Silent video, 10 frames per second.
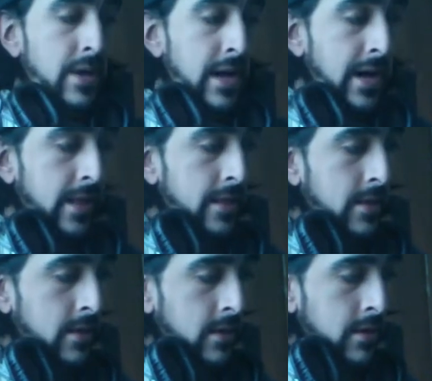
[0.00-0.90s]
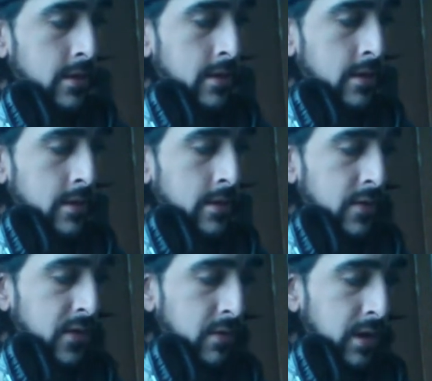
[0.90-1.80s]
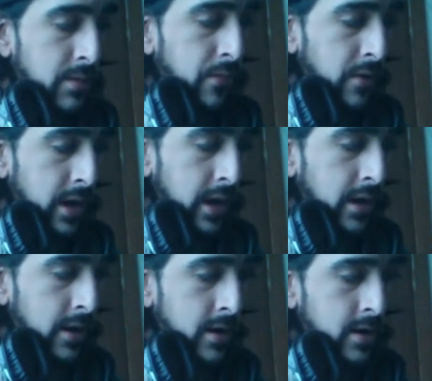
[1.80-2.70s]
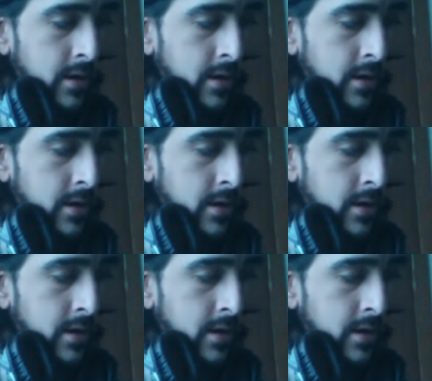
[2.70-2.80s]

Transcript: not screen printing